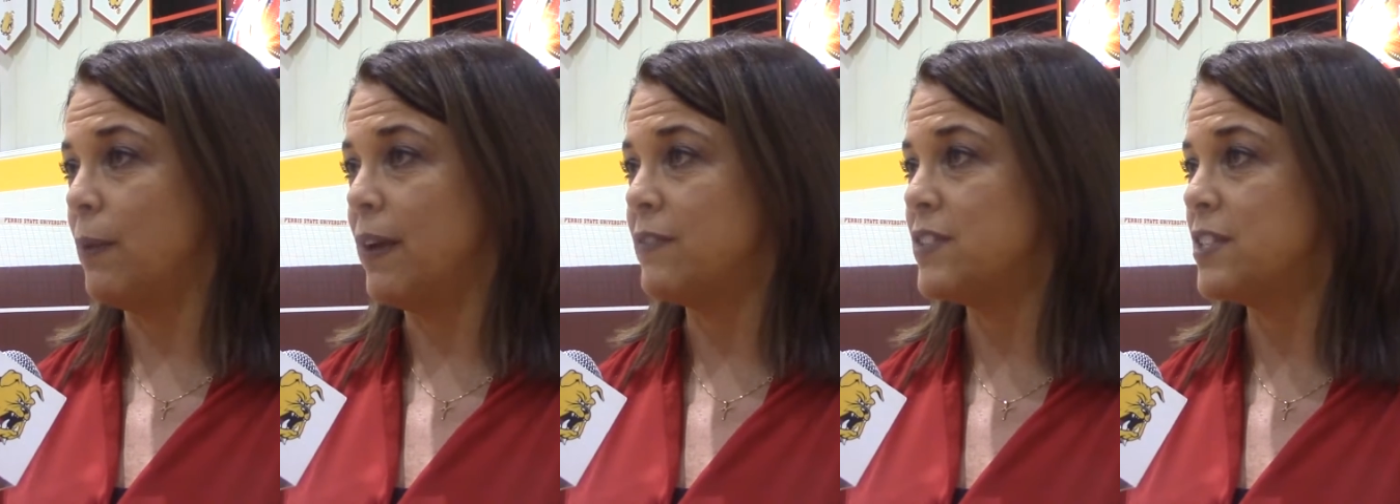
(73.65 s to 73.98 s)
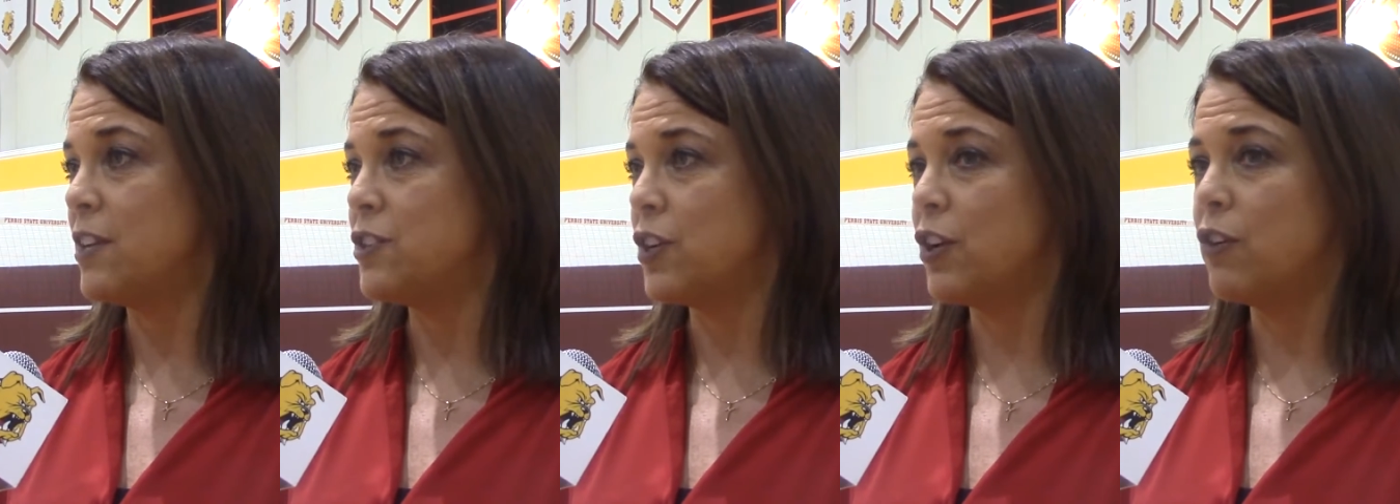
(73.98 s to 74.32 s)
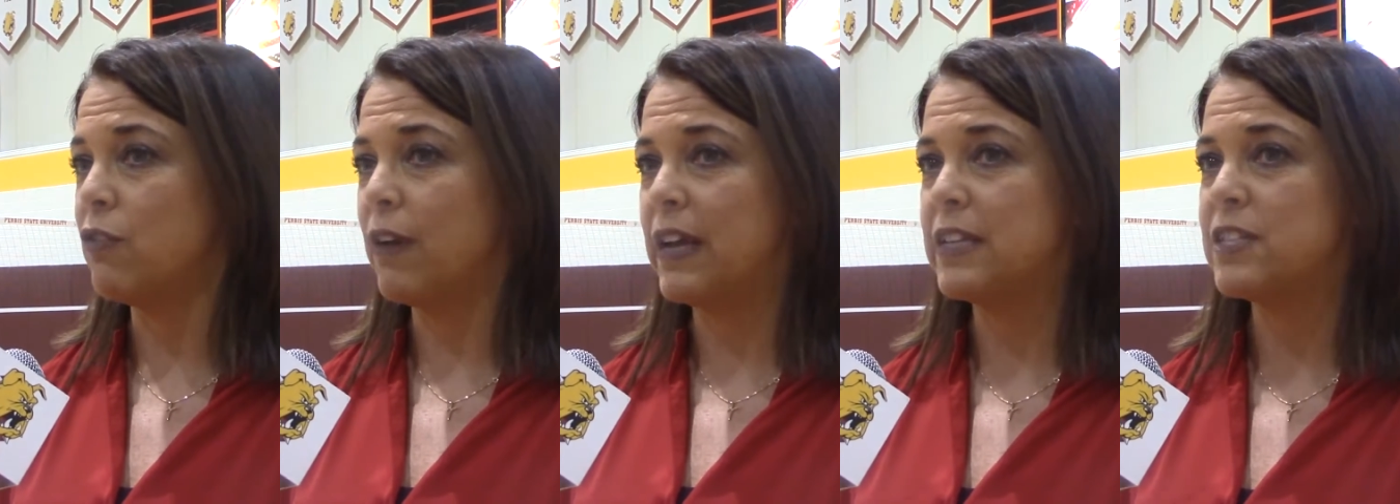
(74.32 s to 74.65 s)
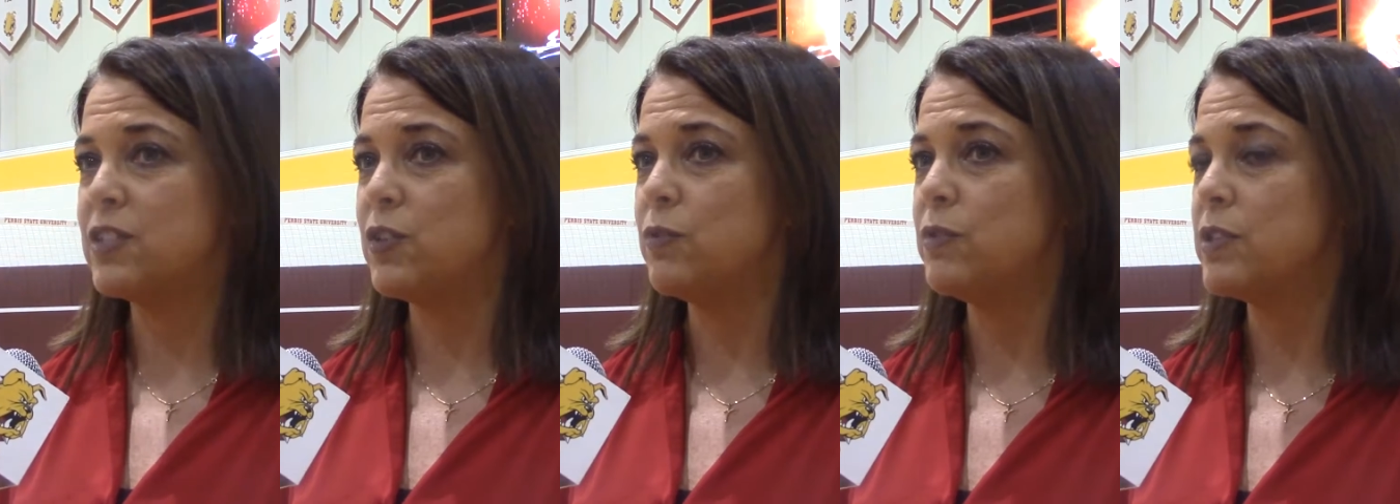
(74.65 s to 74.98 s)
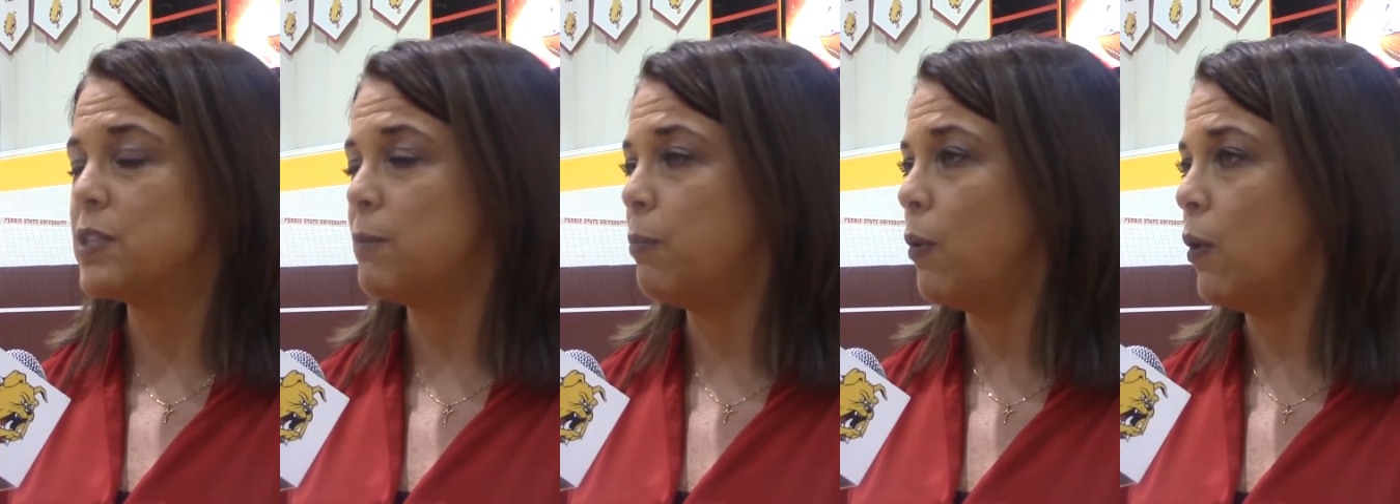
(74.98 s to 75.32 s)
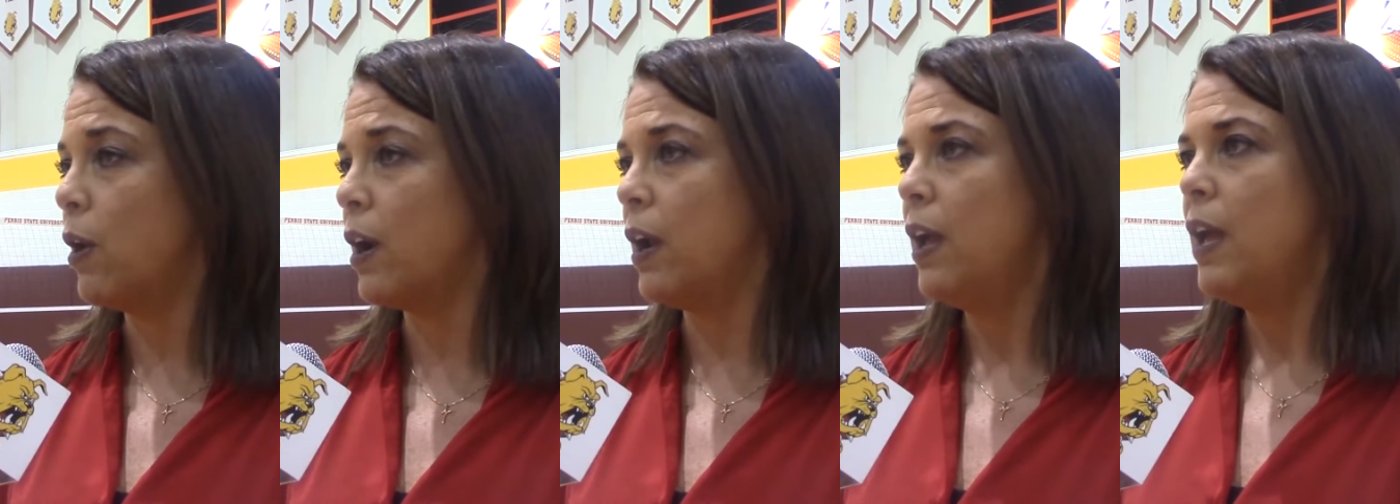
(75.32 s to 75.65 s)
We have such a great student
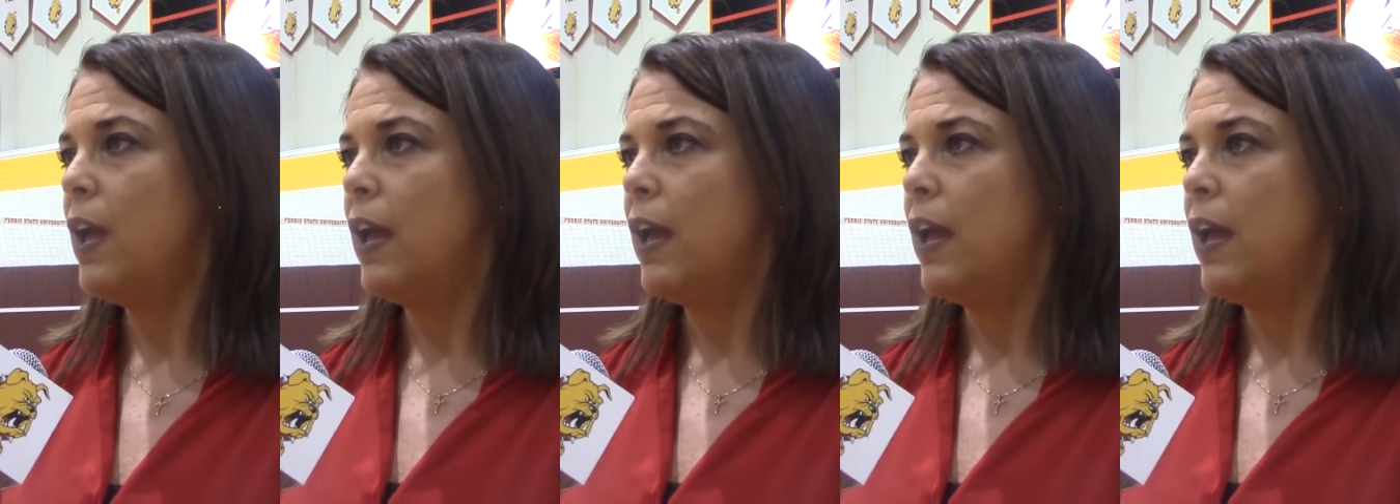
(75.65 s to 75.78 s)
support